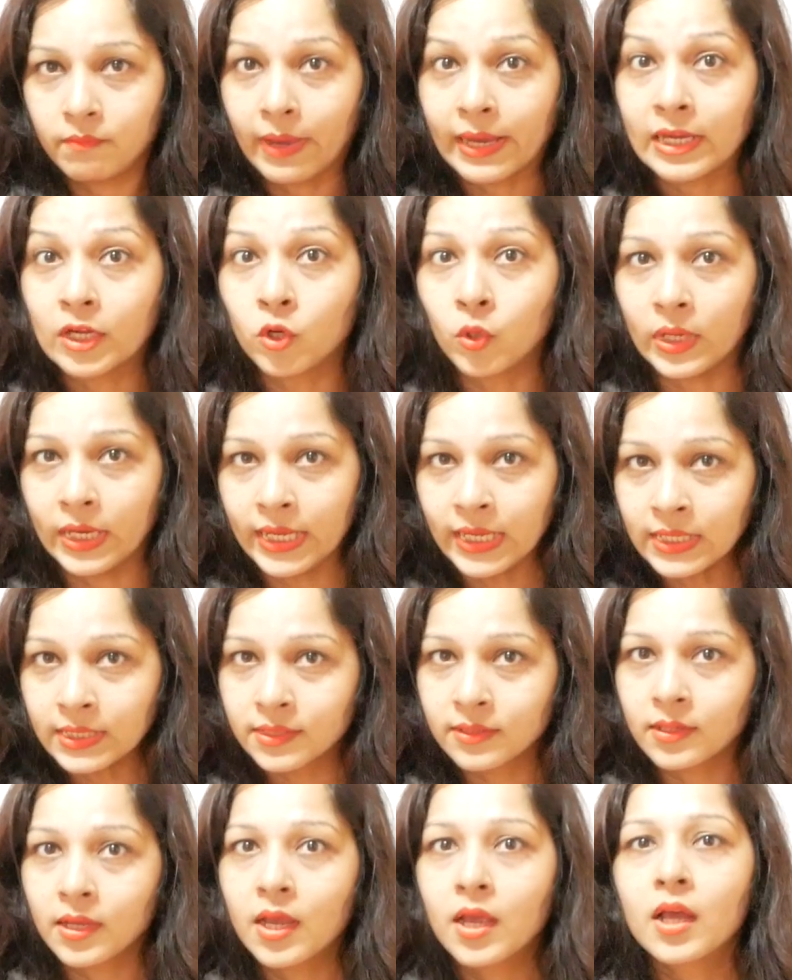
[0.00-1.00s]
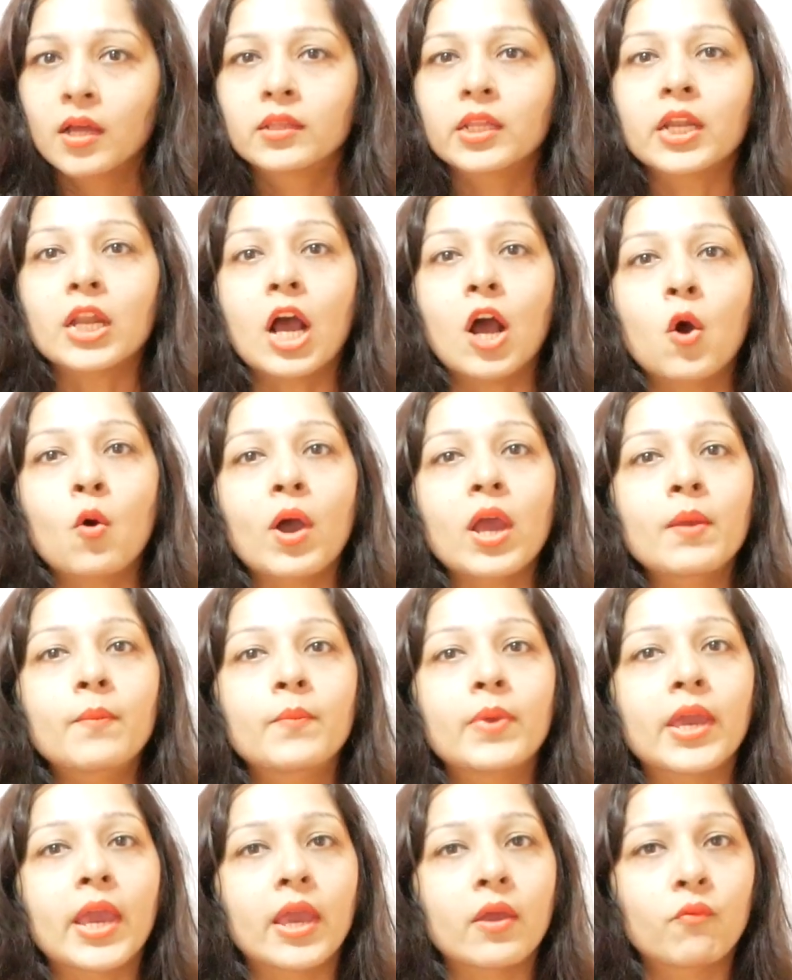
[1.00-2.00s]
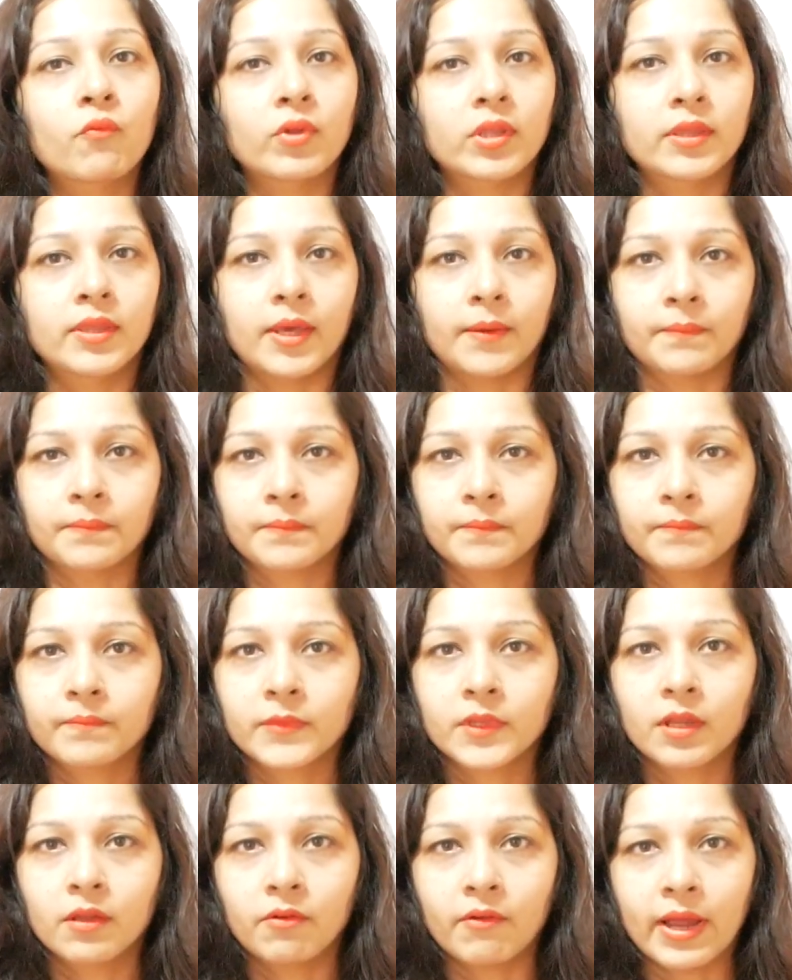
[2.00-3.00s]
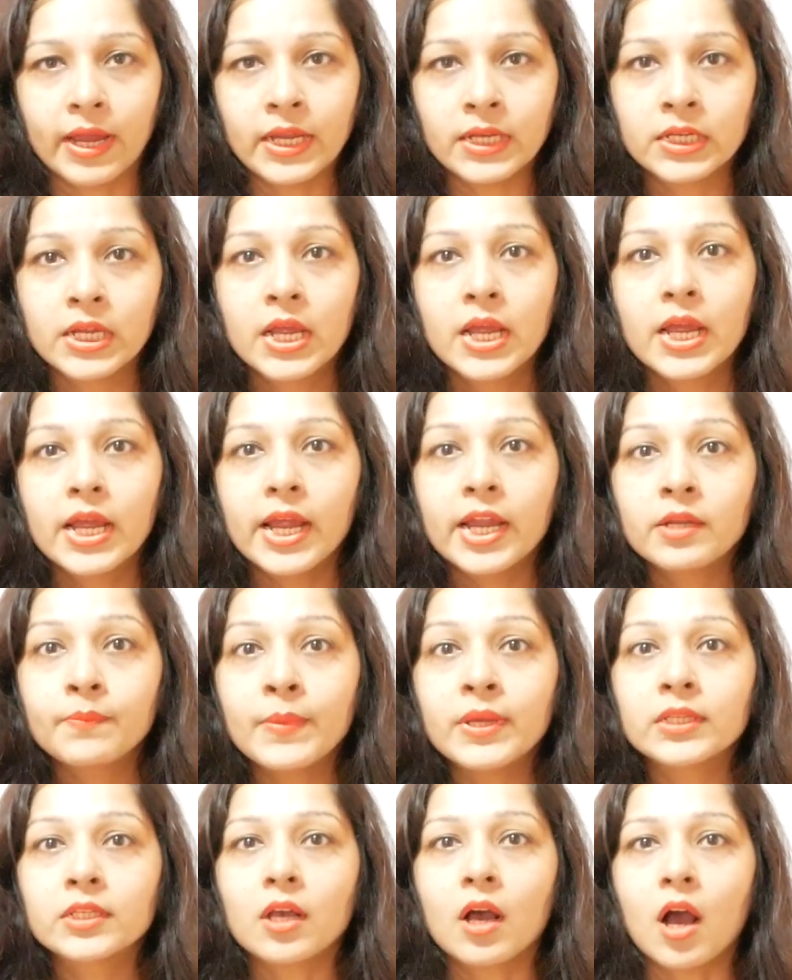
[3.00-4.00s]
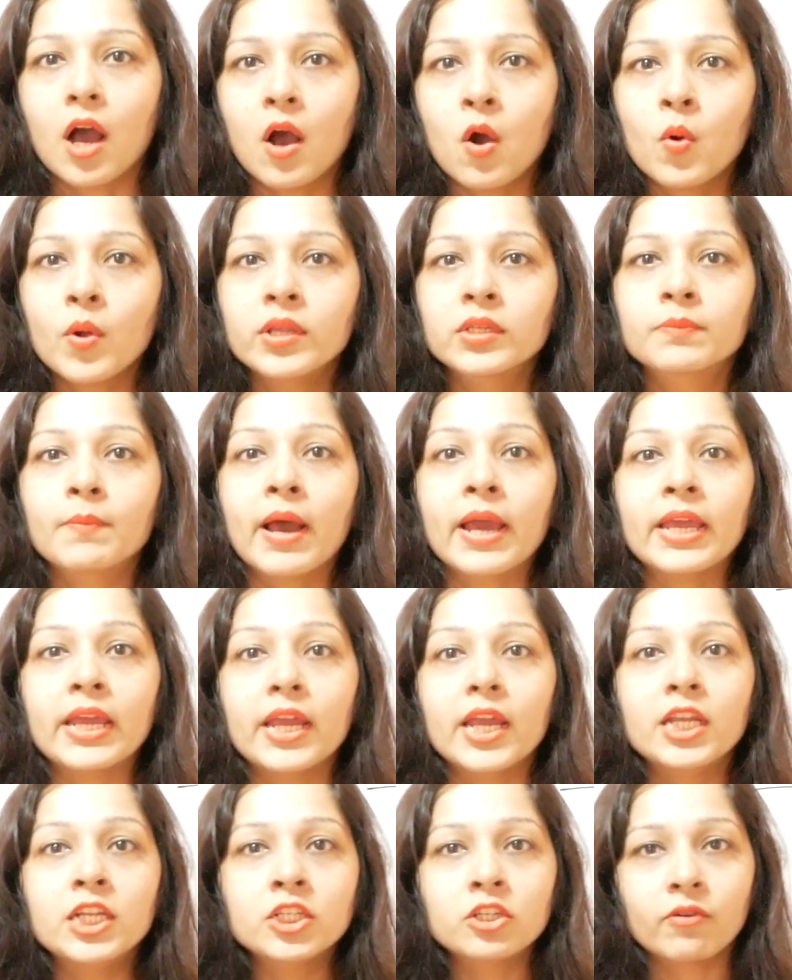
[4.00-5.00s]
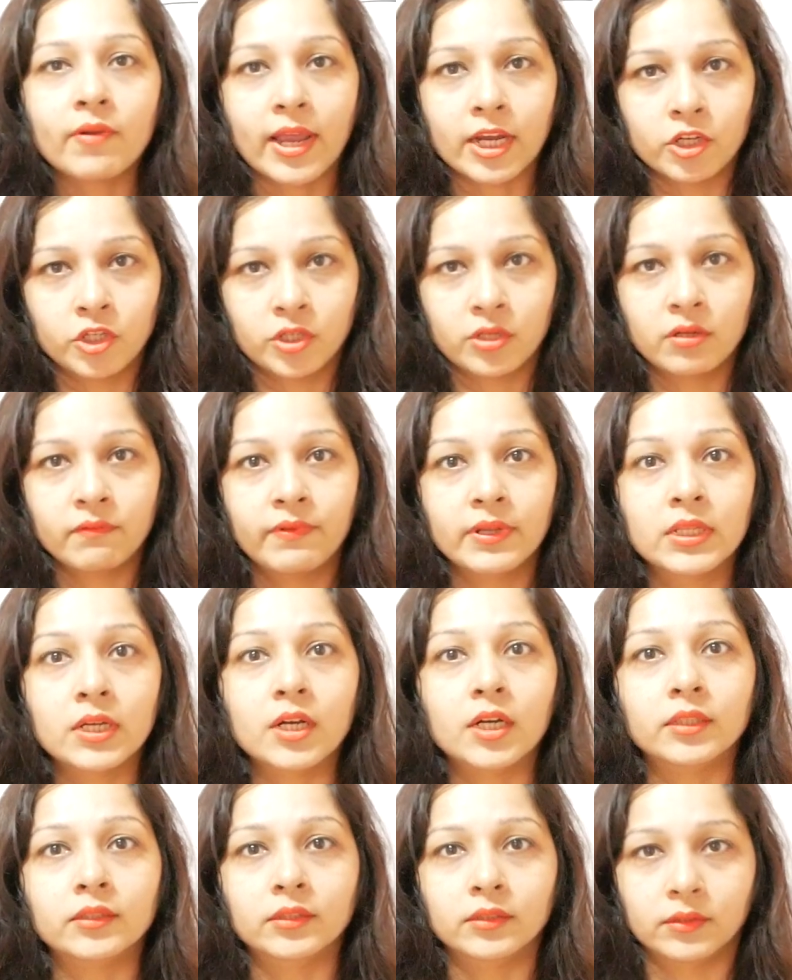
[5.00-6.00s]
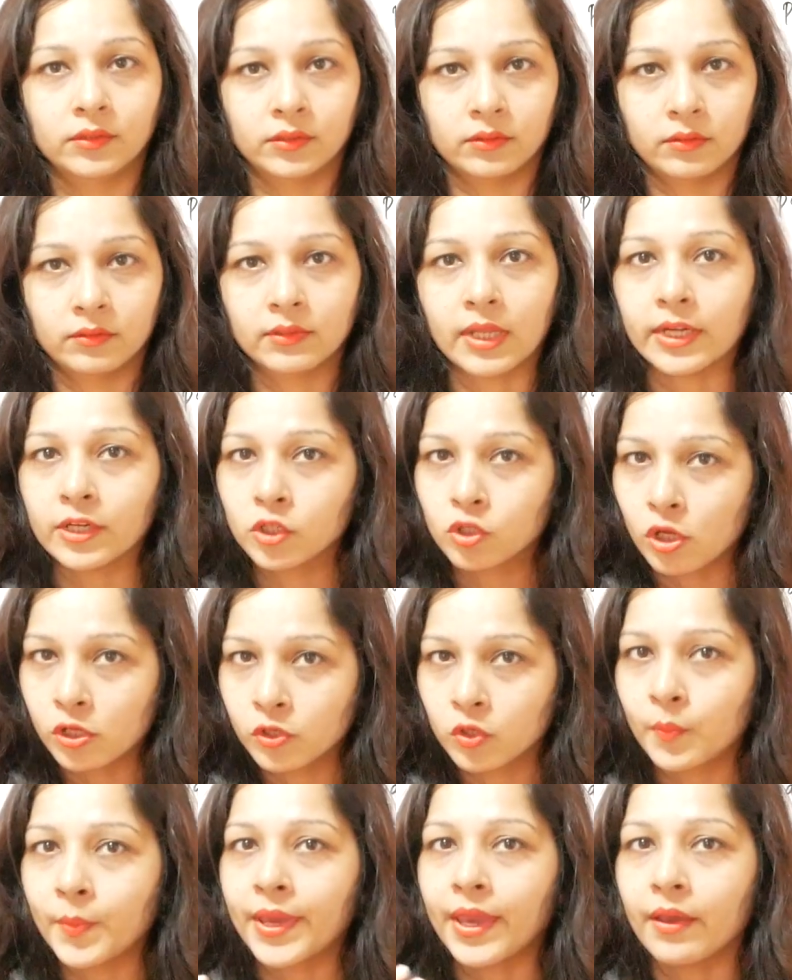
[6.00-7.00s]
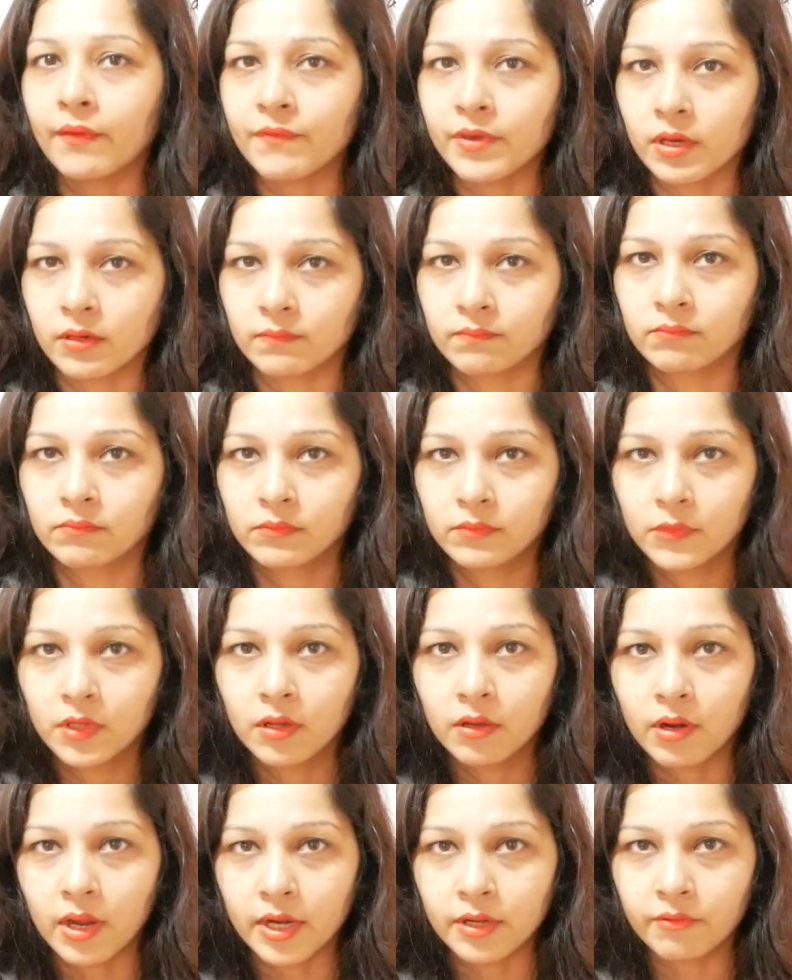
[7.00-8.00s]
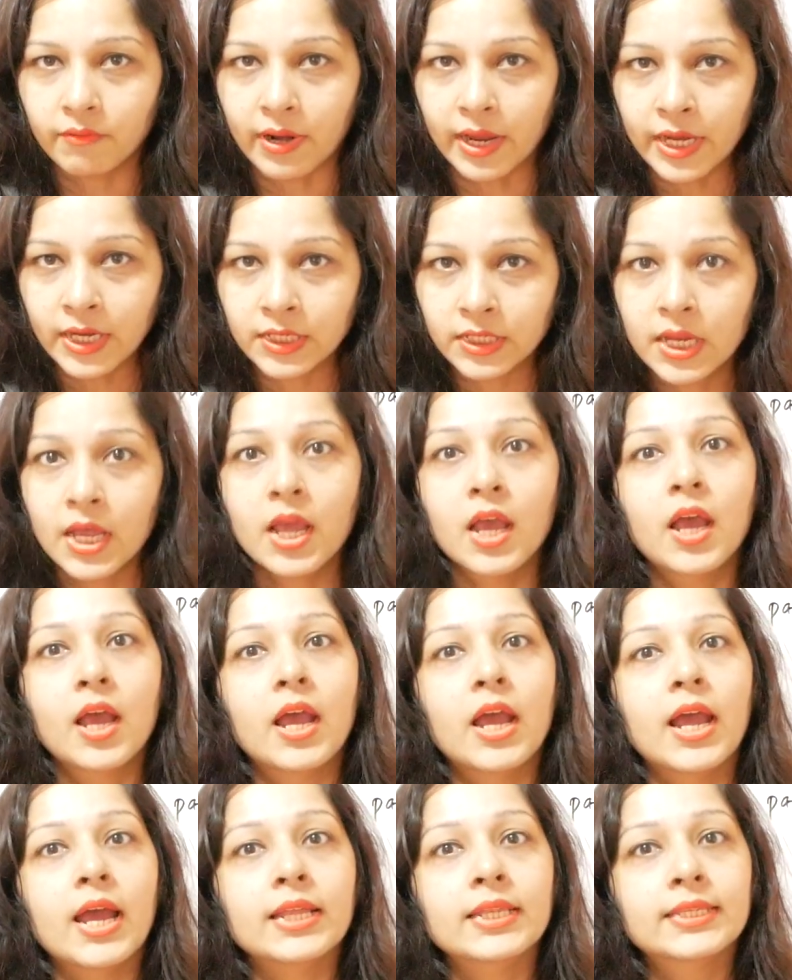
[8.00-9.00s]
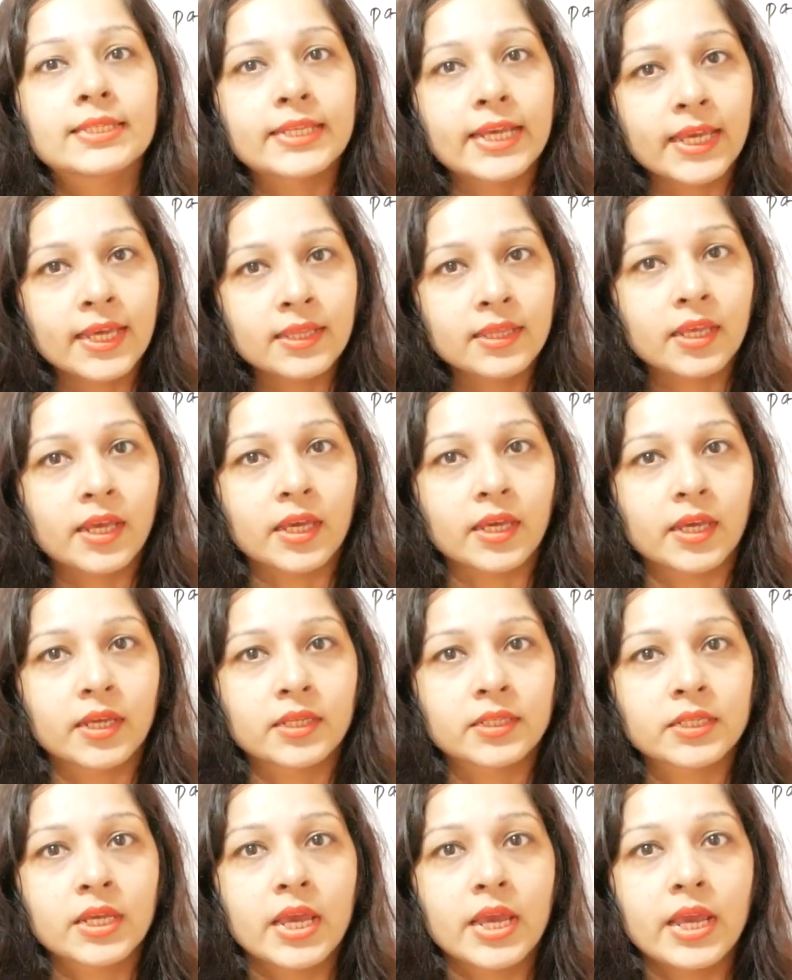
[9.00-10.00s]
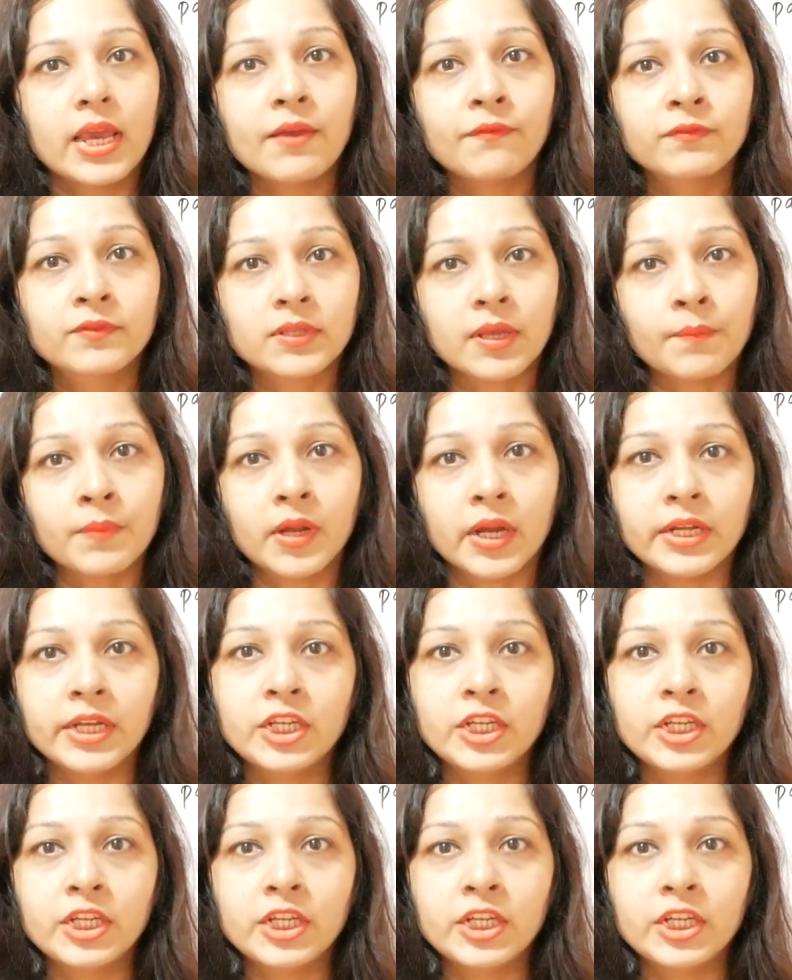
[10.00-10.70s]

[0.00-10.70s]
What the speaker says: my colleagues, then how I behave with them, right? It means how is my interaction with others. That is also behavior, and right? And second thing is, if some